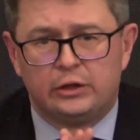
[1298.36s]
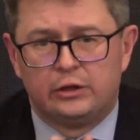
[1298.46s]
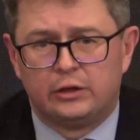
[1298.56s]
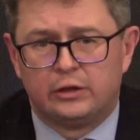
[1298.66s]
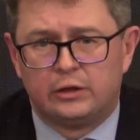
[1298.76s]

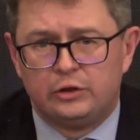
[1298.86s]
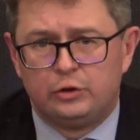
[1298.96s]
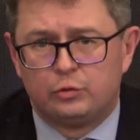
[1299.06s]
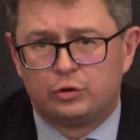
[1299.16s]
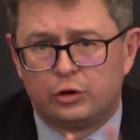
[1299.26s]

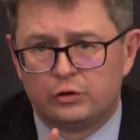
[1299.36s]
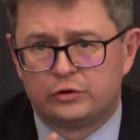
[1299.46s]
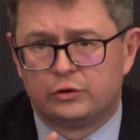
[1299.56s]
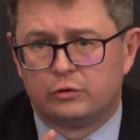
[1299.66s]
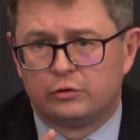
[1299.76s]
you could
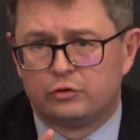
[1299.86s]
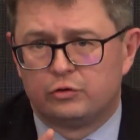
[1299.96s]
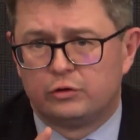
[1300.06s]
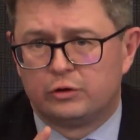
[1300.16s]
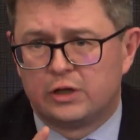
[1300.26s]
also
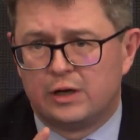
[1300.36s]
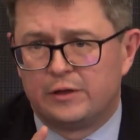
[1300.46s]
come